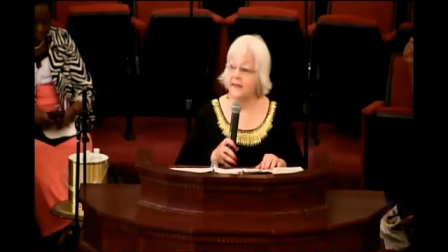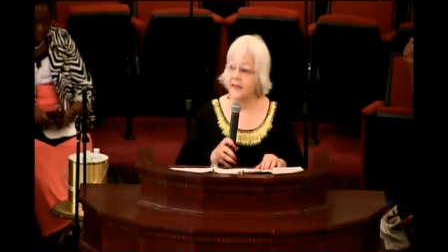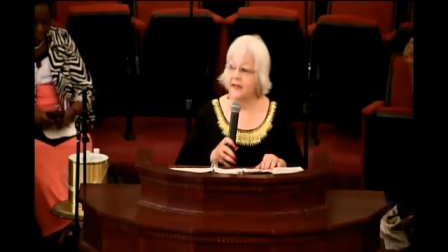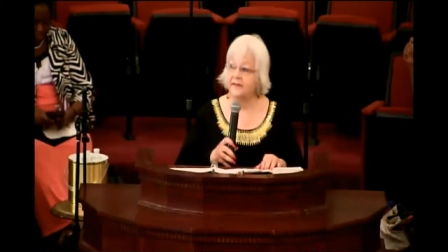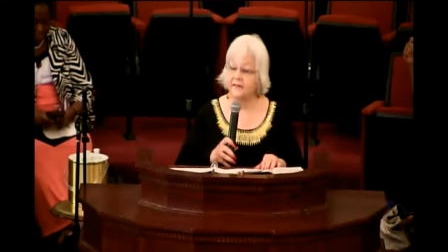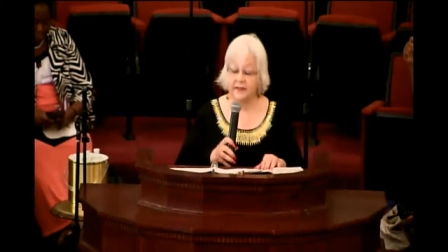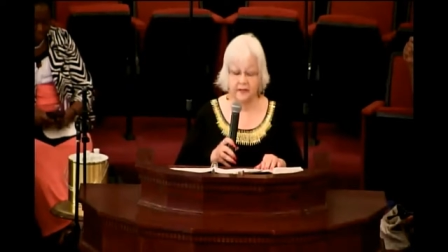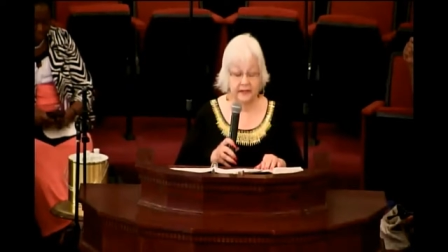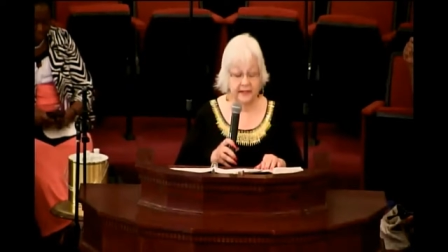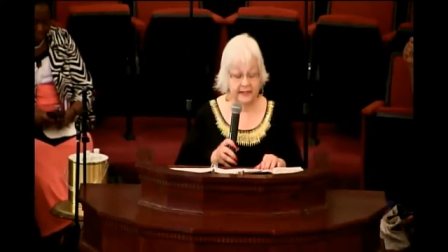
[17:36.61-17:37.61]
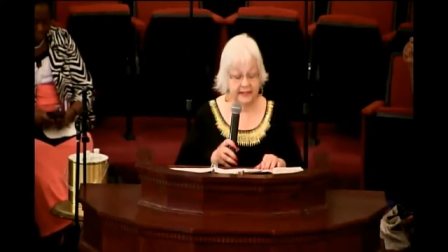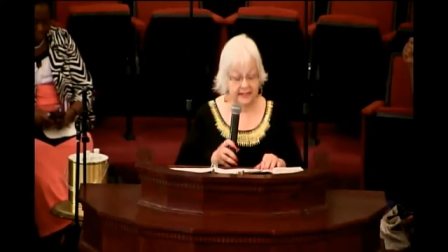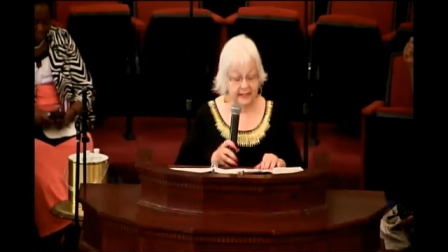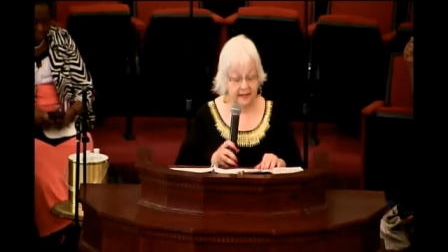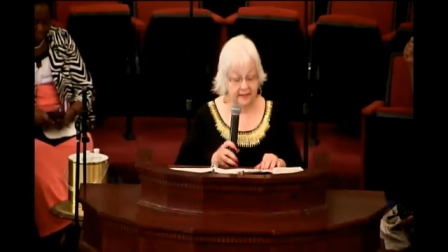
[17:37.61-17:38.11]
their very
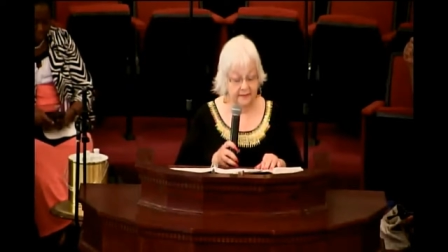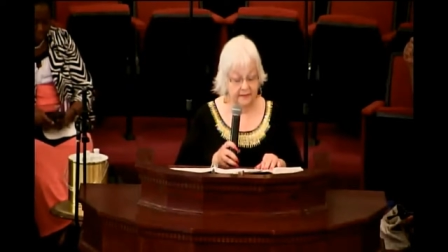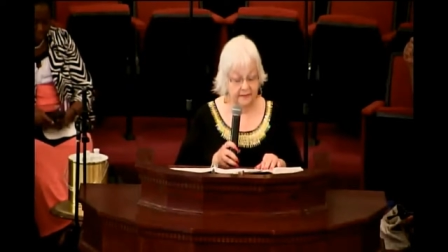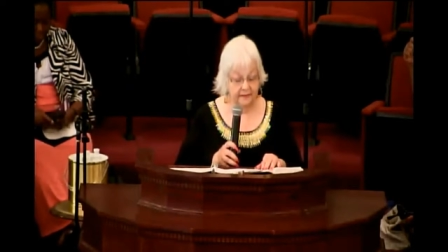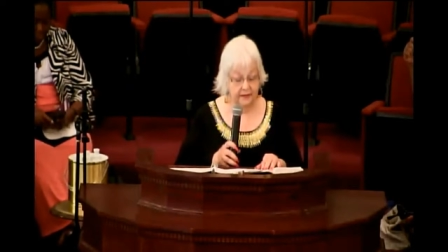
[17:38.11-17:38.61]
self.